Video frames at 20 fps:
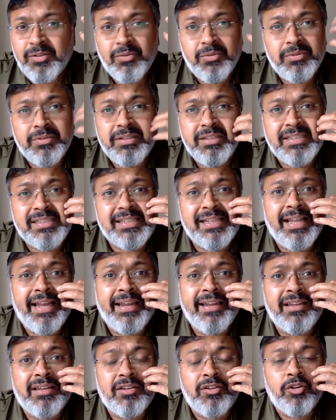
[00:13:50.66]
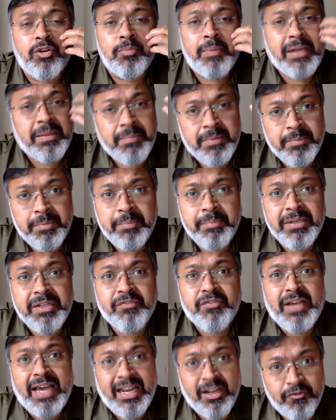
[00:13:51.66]
It's like, many people
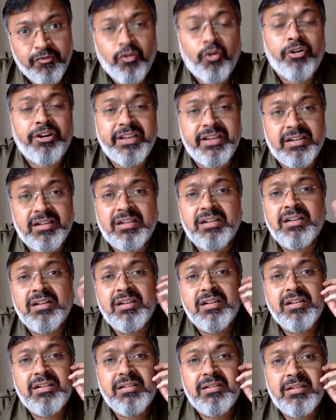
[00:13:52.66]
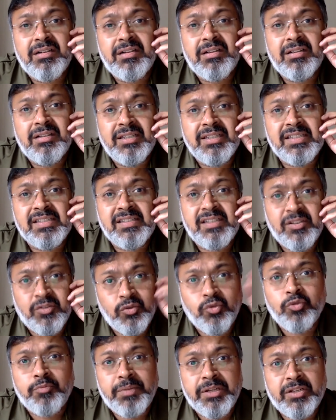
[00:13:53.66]
believe California is
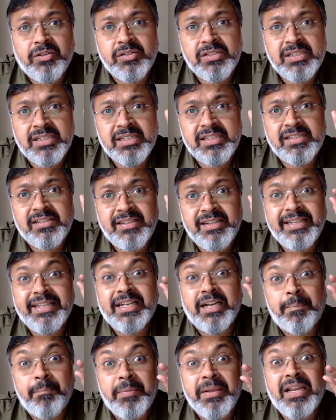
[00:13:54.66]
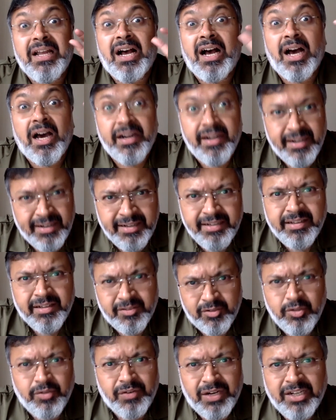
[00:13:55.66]
Hindu because it is really Kapila Aranya.
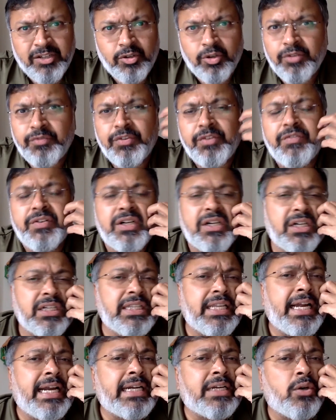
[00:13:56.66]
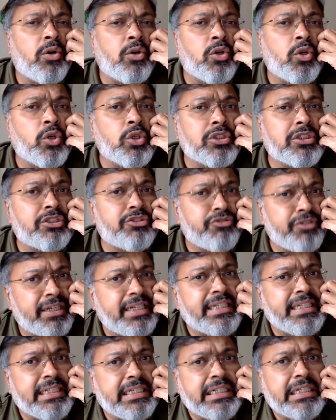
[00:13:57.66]
I don't know if you've heard that. Or
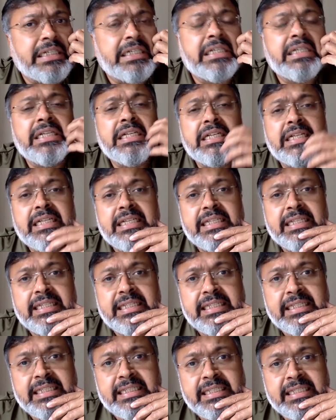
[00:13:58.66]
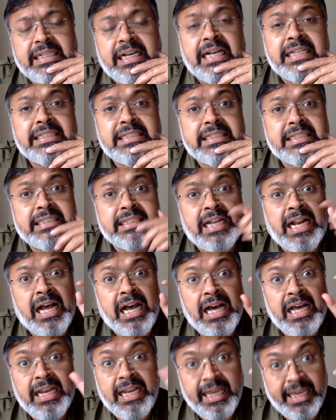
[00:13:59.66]
Australia is
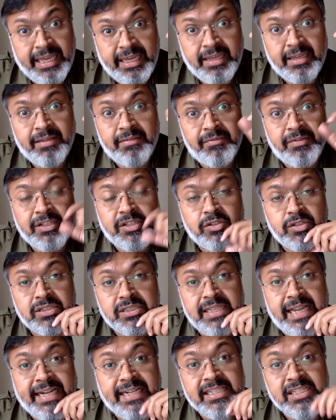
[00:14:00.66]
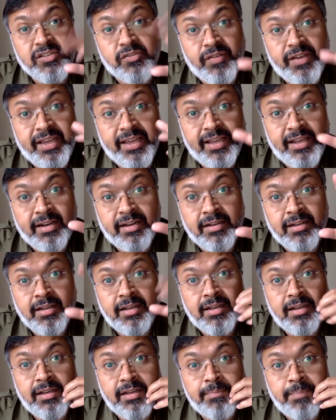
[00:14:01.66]
Astralay, because that is where
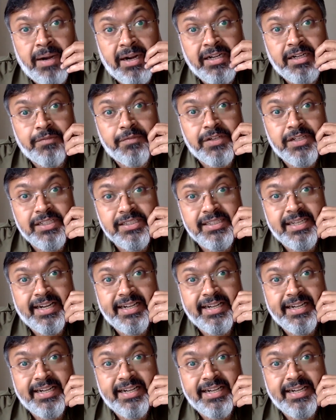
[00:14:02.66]
Pandavas had